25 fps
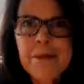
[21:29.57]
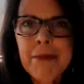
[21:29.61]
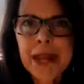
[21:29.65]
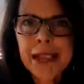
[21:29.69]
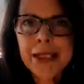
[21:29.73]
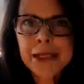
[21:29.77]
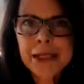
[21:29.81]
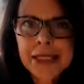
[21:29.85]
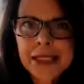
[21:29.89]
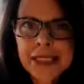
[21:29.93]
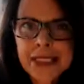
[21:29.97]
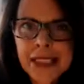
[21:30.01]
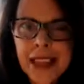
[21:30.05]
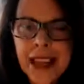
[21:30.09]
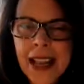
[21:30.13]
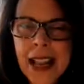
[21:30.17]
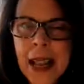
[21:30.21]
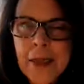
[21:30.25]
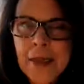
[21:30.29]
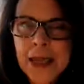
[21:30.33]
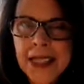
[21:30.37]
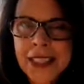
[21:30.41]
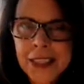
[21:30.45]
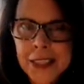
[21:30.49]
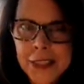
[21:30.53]
Mountain
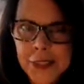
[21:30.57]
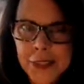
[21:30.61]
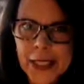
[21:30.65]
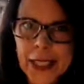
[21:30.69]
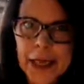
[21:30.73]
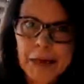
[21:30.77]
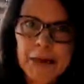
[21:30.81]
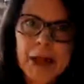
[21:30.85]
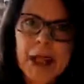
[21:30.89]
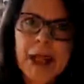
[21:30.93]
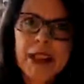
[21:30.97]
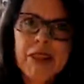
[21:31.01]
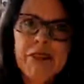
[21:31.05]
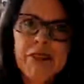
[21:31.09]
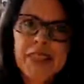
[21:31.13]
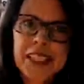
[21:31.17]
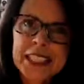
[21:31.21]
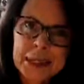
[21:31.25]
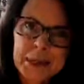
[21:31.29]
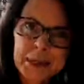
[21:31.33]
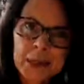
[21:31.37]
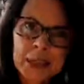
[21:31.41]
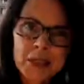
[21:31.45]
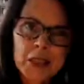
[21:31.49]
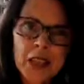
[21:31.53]
Time, Instagram Live,
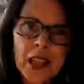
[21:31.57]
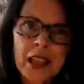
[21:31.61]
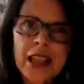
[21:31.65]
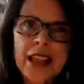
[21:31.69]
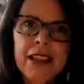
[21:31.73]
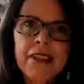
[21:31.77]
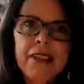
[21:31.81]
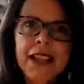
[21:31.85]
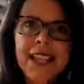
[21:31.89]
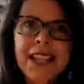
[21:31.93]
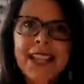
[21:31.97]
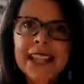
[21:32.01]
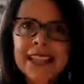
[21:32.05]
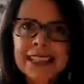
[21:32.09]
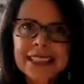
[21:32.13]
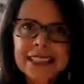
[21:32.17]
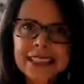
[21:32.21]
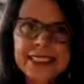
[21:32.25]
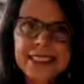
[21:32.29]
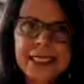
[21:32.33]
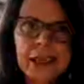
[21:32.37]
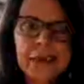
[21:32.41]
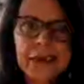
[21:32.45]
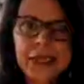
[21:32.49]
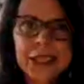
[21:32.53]
Facebook Live, and
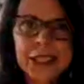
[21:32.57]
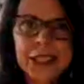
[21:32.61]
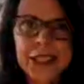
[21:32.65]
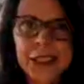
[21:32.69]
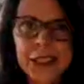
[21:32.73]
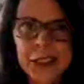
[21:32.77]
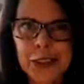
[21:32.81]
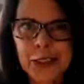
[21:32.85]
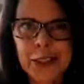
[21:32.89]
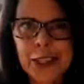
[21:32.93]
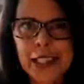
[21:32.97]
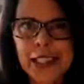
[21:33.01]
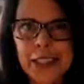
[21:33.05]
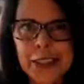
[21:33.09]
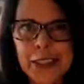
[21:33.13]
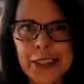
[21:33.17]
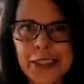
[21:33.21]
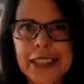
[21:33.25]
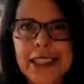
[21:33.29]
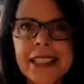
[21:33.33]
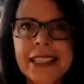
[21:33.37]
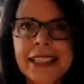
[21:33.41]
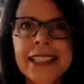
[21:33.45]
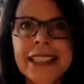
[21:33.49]
as I mentioned earlier,